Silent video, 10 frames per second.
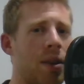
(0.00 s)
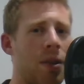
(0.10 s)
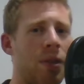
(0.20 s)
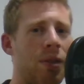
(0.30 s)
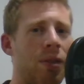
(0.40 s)

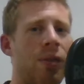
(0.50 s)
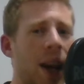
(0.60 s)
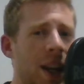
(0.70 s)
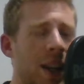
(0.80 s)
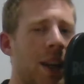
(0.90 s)

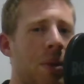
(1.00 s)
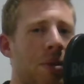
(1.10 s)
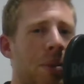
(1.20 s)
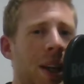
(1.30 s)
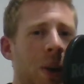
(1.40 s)
Finally, we've
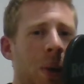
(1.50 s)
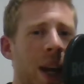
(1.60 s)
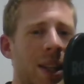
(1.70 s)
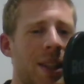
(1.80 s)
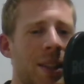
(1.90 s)
made
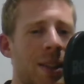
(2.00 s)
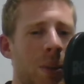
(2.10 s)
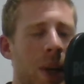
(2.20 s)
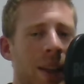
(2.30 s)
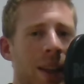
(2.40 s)
acquaintance
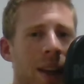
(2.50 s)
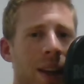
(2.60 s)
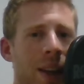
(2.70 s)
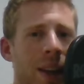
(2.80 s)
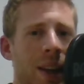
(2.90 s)
with
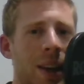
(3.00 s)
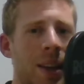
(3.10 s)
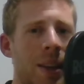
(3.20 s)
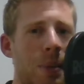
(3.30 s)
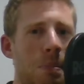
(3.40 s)

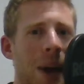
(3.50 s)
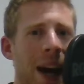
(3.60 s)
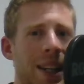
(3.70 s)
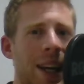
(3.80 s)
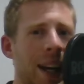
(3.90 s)
the
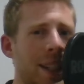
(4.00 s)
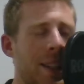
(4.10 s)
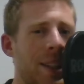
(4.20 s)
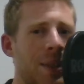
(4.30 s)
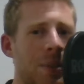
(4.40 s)
Mad
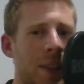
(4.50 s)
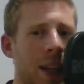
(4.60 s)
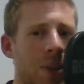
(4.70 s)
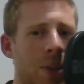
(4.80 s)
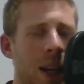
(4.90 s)
Hatter, something
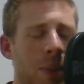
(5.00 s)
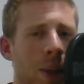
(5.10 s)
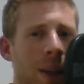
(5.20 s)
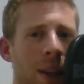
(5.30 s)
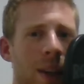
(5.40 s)
I'd really
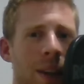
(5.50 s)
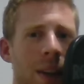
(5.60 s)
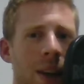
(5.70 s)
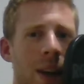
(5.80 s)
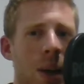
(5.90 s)
been
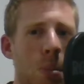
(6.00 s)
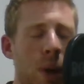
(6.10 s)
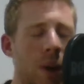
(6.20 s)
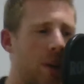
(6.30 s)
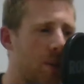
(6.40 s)

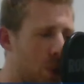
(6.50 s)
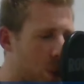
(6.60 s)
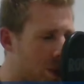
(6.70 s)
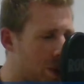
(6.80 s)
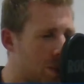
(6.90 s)
looking
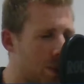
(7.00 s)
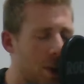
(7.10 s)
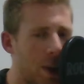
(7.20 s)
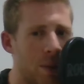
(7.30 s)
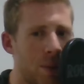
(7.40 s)
forward to for
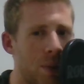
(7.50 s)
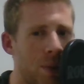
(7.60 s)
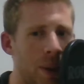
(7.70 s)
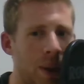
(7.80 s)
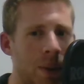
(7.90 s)
a
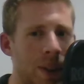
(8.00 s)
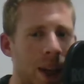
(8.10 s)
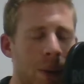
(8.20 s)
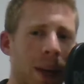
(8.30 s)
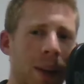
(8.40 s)
very long
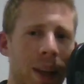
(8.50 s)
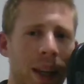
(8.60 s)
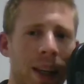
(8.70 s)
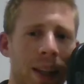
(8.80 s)
time, and I think